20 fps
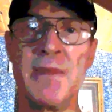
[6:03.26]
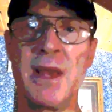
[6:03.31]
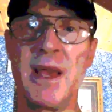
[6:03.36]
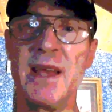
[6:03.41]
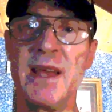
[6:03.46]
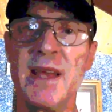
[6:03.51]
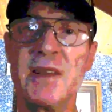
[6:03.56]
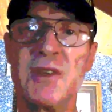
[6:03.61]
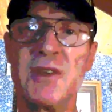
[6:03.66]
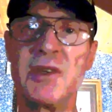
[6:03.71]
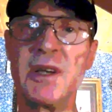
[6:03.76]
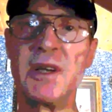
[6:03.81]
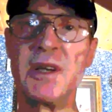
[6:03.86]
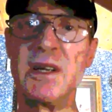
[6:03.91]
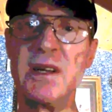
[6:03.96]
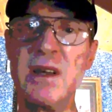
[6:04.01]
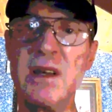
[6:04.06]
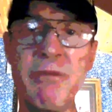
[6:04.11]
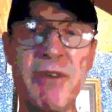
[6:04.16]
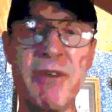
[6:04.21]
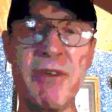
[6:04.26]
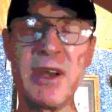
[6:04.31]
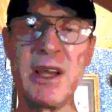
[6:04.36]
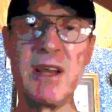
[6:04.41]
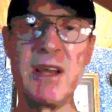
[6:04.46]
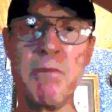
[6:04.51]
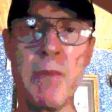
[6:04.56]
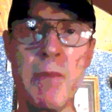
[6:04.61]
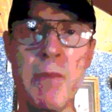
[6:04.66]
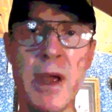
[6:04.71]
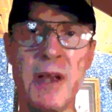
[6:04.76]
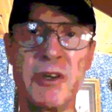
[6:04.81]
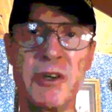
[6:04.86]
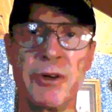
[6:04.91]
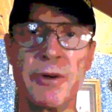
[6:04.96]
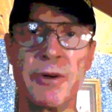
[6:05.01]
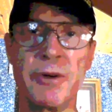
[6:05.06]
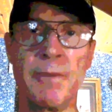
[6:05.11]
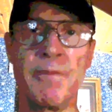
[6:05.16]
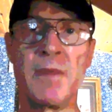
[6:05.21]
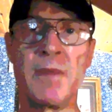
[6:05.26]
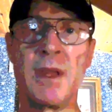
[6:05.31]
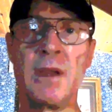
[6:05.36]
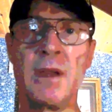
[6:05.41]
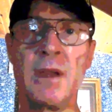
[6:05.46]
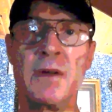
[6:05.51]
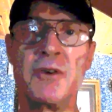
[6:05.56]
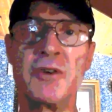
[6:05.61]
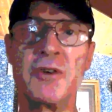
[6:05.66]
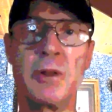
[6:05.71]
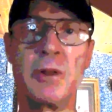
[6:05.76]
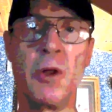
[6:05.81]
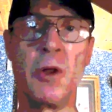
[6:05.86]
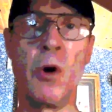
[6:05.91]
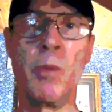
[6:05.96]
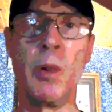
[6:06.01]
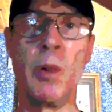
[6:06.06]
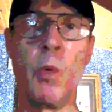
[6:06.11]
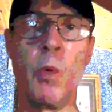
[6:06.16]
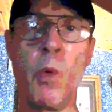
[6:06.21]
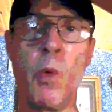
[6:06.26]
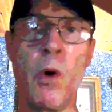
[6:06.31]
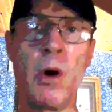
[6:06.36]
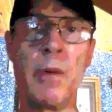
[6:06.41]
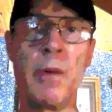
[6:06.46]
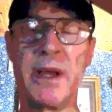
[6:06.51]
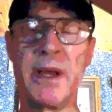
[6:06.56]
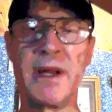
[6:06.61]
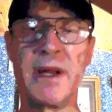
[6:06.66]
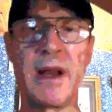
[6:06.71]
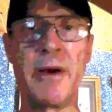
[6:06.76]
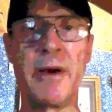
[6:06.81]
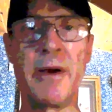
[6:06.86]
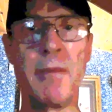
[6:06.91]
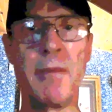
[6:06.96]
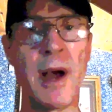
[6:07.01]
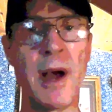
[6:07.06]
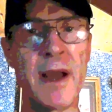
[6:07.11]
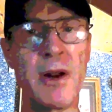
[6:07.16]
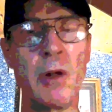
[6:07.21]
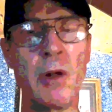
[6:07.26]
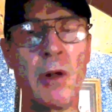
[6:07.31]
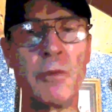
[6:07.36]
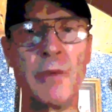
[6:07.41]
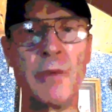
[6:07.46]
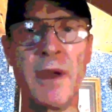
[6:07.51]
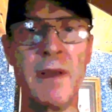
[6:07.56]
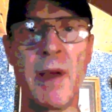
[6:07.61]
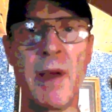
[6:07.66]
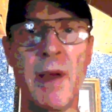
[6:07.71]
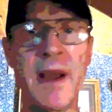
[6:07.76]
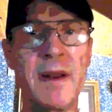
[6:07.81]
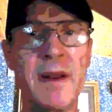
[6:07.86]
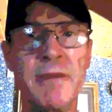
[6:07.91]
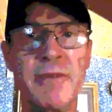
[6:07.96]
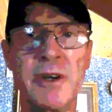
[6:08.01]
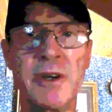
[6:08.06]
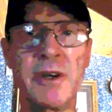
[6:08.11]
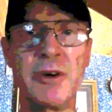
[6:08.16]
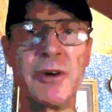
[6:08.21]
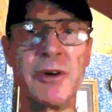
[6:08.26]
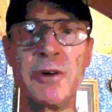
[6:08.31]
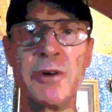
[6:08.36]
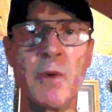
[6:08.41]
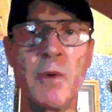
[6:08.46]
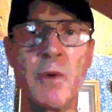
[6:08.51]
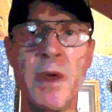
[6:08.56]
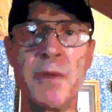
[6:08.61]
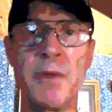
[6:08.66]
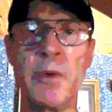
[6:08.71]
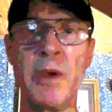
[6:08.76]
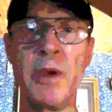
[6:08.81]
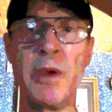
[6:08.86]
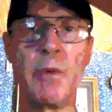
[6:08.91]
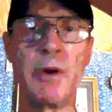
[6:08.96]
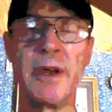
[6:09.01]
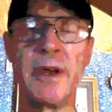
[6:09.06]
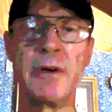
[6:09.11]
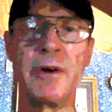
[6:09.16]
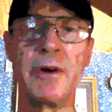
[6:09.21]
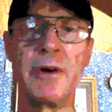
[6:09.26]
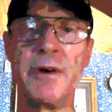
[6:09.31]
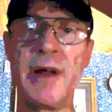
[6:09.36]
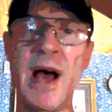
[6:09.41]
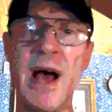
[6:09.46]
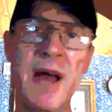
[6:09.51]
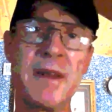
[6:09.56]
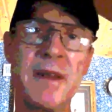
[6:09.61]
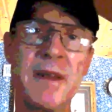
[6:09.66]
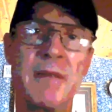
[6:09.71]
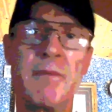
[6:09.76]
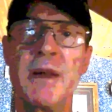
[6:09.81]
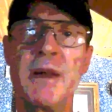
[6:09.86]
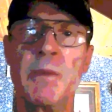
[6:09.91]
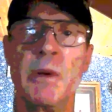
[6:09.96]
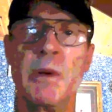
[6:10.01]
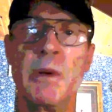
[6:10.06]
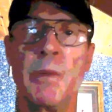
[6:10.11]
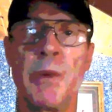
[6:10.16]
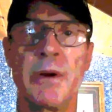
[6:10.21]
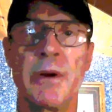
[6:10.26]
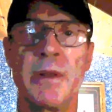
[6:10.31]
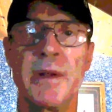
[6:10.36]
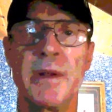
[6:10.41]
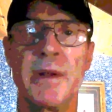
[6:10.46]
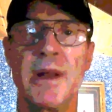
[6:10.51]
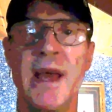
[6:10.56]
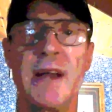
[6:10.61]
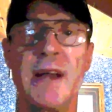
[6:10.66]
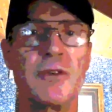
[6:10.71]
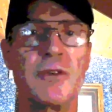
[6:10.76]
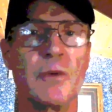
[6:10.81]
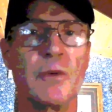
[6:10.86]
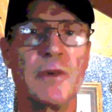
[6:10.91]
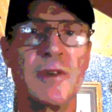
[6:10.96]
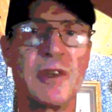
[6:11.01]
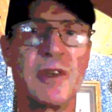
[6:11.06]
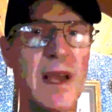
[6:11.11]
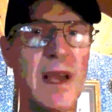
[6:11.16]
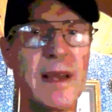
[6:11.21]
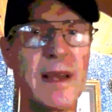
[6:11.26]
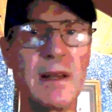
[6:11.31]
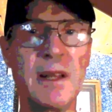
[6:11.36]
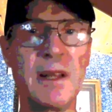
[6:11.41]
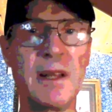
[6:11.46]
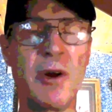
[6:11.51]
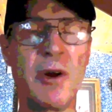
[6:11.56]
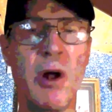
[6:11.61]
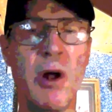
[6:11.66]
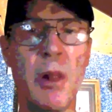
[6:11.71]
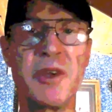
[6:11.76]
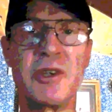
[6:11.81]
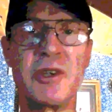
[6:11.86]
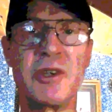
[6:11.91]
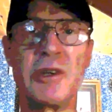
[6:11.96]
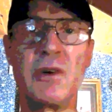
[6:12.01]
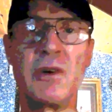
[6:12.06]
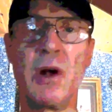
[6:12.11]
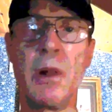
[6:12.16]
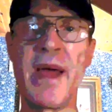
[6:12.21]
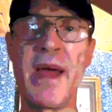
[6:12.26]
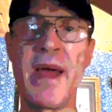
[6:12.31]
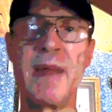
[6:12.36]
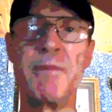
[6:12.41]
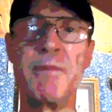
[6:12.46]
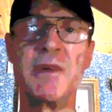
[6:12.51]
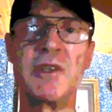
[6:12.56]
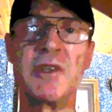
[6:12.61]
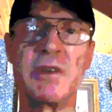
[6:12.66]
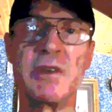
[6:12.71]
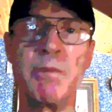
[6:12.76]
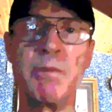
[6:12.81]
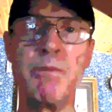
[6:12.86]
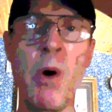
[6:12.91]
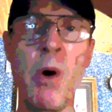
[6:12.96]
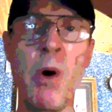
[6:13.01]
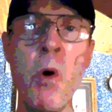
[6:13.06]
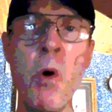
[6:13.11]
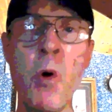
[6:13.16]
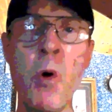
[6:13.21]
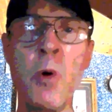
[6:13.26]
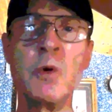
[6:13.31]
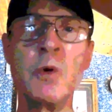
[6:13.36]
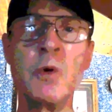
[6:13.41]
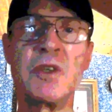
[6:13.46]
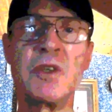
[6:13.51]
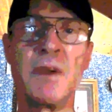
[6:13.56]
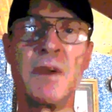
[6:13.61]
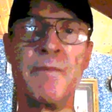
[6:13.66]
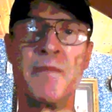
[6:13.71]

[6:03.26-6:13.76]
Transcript: in significant measure to global warming. Now, it might have occurred whether we were here or not. It might be part of the natural cycle and all this and all that. But suppose